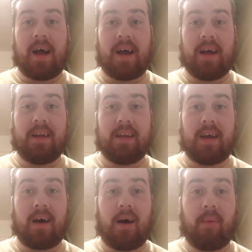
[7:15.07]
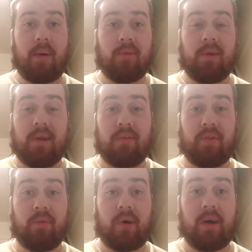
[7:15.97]
And yeah, I'm absolutely
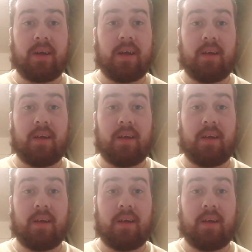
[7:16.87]
loving work.